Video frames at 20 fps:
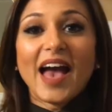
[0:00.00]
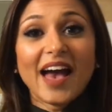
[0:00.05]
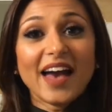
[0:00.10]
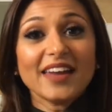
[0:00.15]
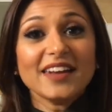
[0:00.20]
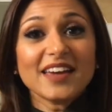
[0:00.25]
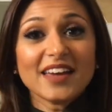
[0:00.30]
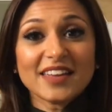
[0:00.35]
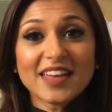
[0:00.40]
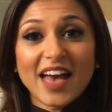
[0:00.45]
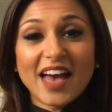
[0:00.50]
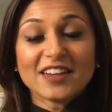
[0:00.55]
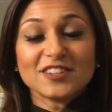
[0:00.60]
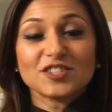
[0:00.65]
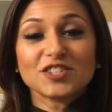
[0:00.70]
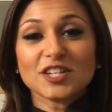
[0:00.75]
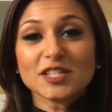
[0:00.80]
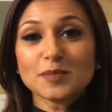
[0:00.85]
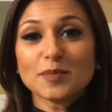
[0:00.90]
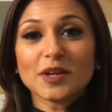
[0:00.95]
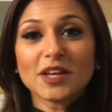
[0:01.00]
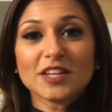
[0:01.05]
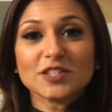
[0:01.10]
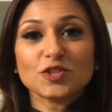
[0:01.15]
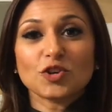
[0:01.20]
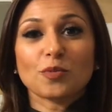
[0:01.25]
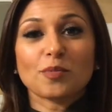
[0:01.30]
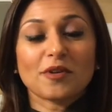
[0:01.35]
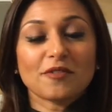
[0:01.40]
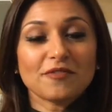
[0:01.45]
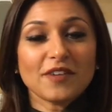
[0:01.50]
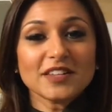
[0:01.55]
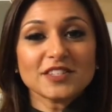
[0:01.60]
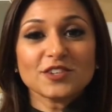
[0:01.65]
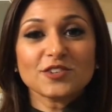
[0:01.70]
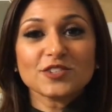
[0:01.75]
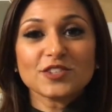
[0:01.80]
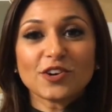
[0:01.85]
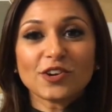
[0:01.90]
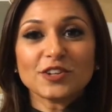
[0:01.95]
And again, just because your
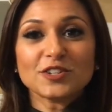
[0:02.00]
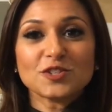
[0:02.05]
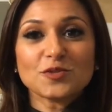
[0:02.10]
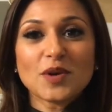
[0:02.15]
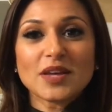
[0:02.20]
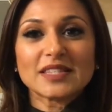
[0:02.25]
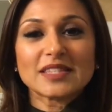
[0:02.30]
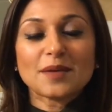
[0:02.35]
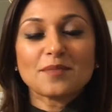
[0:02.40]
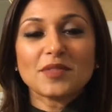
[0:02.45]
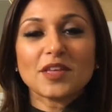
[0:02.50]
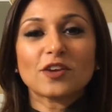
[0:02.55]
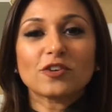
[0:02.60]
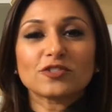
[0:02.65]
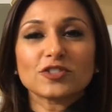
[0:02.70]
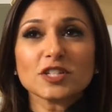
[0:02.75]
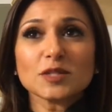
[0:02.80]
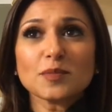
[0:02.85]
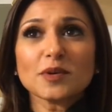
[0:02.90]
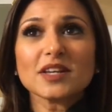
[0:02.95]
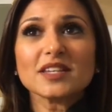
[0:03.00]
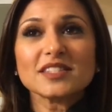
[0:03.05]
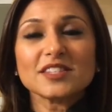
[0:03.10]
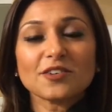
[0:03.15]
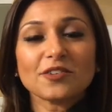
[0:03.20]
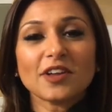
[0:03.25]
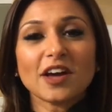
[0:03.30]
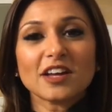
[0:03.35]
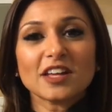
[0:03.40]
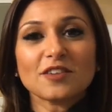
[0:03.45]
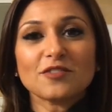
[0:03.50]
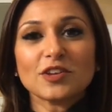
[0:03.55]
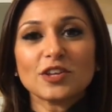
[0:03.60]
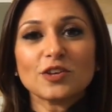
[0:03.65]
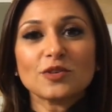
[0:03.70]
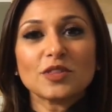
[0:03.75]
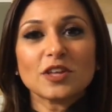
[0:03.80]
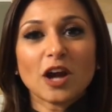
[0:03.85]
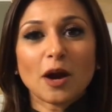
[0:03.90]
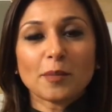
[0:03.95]
professors aren't doing something or just because they're not giving
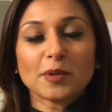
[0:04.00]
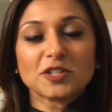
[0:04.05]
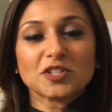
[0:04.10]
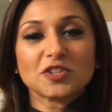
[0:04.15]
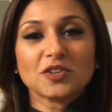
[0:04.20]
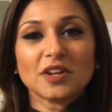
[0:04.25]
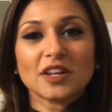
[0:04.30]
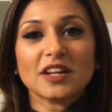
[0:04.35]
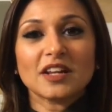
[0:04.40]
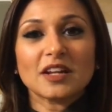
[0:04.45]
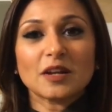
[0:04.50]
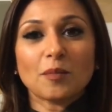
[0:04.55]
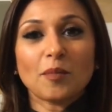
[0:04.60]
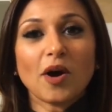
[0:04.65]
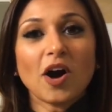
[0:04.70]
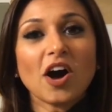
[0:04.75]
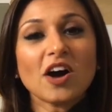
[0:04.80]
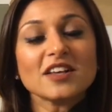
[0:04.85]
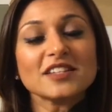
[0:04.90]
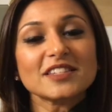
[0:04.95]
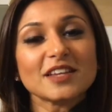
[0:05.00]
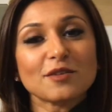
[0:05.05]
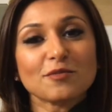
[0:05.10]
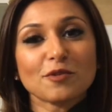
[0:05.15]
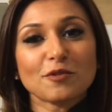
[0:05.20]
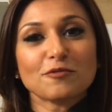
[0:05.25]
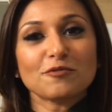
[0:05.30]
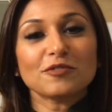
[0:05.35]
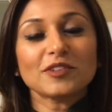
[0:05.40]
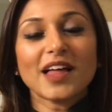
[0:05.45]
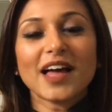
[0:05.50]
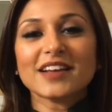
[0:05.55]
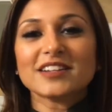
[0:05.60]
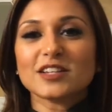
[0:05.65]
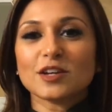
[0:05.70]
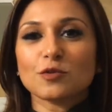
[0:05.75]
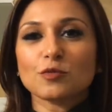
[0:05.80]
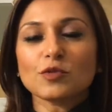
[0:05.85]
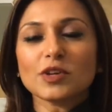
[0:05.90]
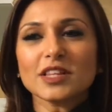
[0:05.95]
you the opportunity to pause and
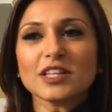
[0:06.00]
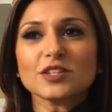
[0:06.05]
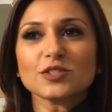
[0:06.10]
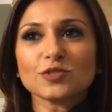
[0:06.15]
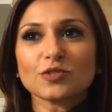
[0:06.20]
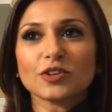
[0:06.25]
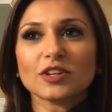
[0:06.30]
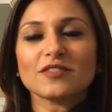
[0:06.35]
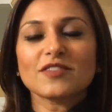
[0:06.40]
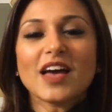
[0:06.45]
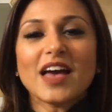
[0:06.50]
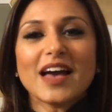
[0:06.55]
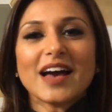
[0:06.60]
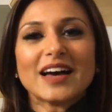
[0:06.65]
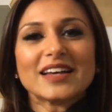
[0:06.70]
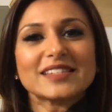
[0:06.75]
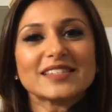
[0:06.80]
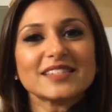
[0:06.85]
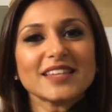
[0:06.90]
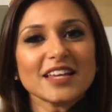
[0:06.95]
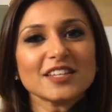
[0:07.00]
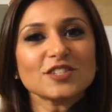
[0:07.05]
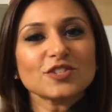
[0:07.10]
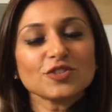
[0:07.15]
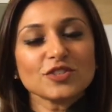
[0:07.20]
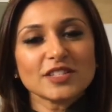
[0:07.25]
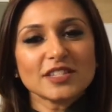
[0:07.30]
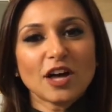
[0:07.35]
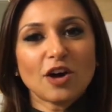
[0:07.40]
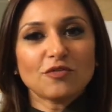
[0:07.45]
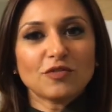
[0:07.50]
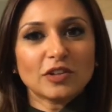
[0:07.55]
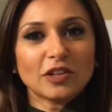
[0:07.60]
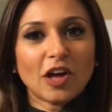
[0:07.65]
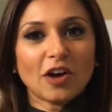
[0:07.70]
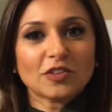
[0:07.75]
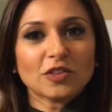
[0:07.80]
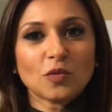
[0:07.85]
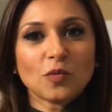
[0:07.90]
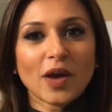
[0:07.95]
reflect and really sort of assess yourself
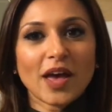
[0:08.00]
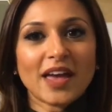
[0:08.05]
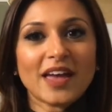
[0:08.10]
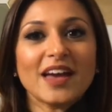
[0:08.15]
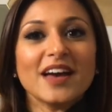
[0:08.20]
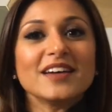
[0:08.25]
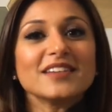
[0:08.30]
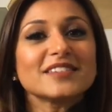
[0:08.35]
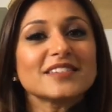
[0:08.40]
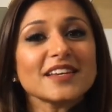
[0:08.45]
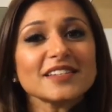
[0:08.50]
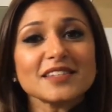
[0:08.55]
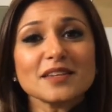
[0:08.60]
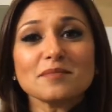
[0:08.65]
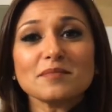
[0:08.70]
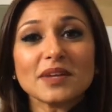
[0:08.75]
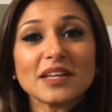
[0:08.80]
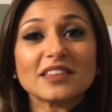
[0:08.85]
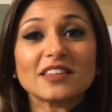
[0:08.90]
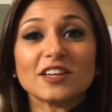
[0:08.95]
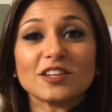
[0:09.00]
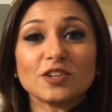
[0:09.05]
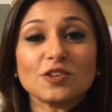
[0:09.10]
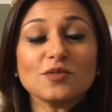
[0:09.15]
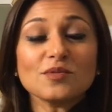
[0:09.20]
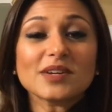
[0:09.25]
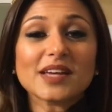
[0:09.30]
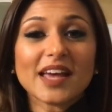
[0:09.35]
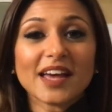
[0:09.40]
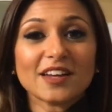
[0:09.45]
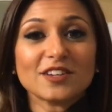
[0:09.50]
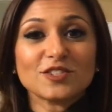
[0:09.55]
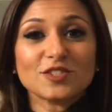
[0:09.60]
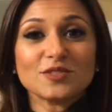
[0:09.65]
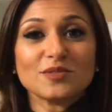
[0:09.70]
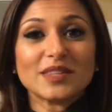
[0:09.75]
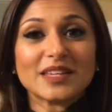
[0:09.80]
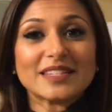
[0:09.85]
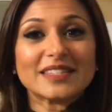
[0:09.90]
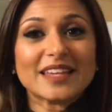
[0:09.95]
along the way doesn't mean that you can't
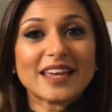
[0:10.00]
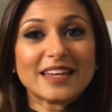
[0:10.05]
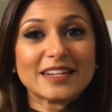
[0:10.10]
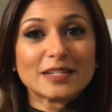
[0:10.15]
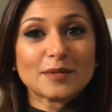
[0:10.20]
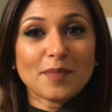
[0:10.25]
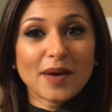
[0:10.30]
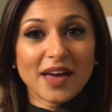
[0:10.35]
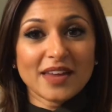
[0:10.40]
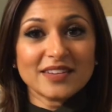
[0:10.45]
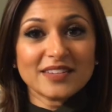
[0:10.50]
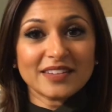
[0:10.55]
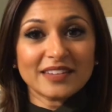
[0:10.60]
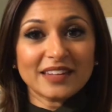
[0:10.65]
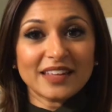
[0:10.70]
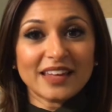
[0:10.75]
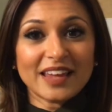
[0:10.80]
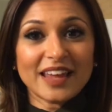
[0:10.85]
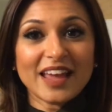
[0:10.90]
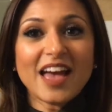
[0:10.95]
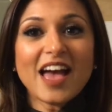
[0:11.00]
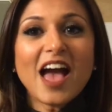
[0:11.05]
do this independently.